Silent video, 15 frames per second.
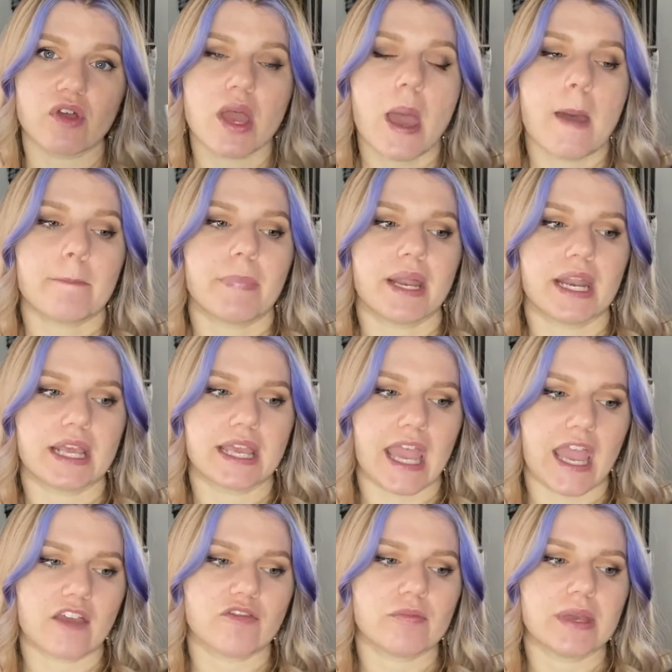But it
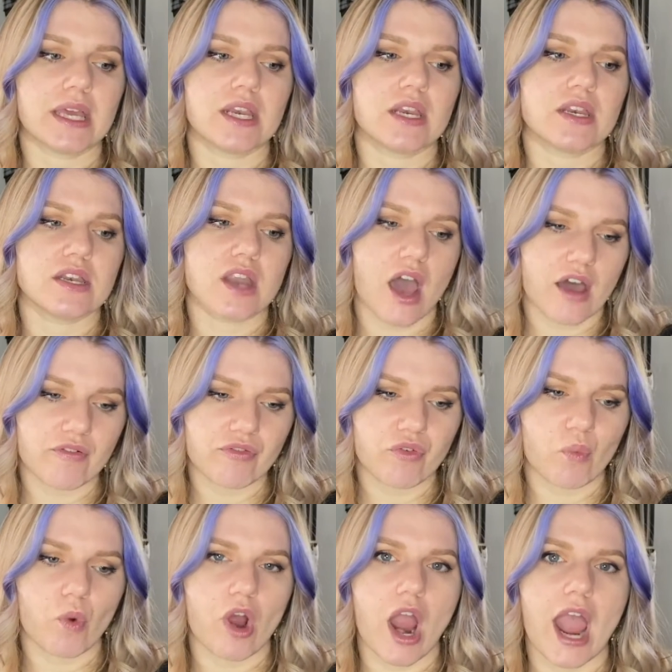gave me enough
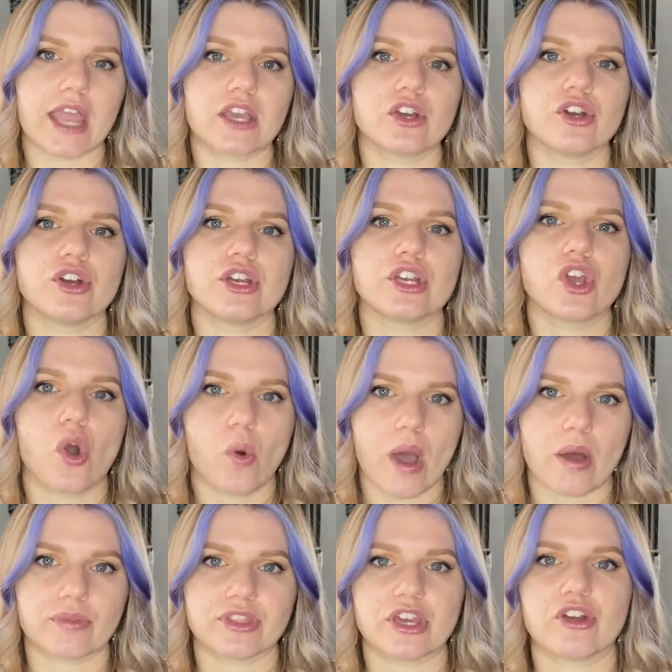where I could go
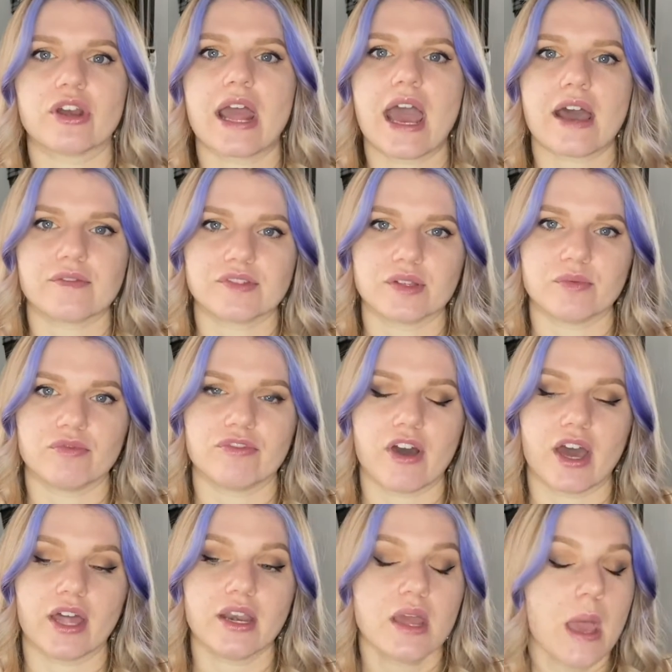out there and have some
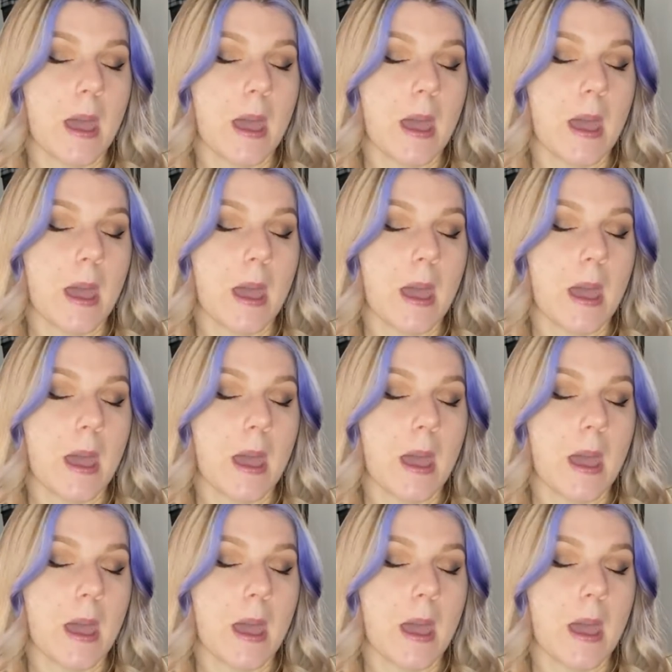fun.